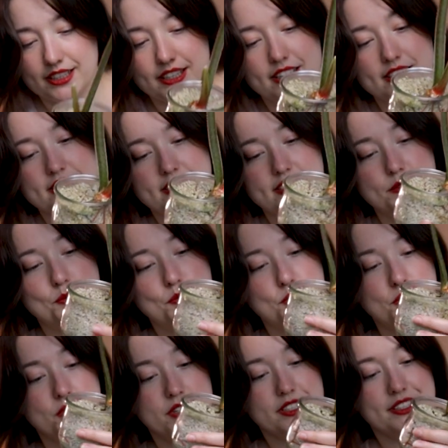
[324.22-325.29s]
and it
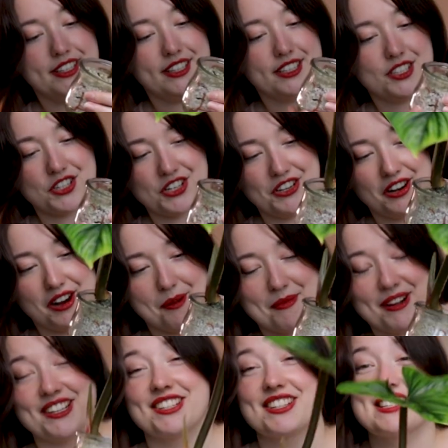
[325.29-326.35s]
worked like a charm.
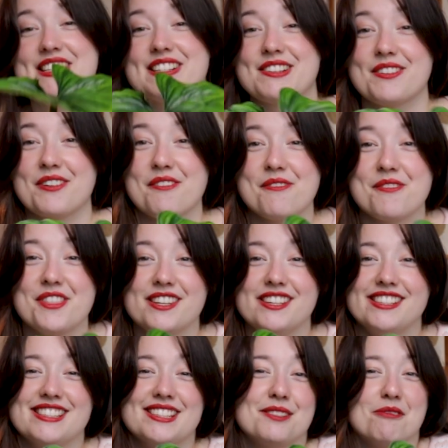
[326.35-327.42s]
I just love
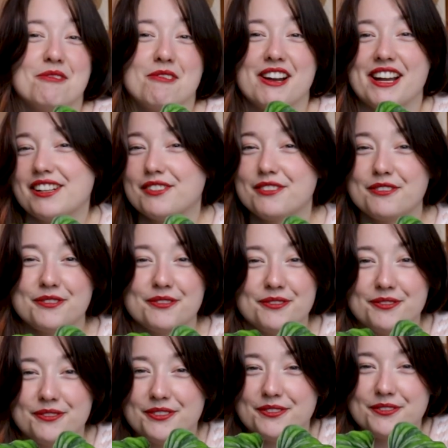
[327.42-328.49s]
these red
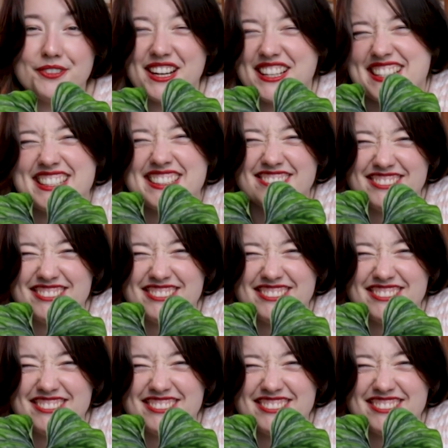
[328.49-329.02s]
fuzzy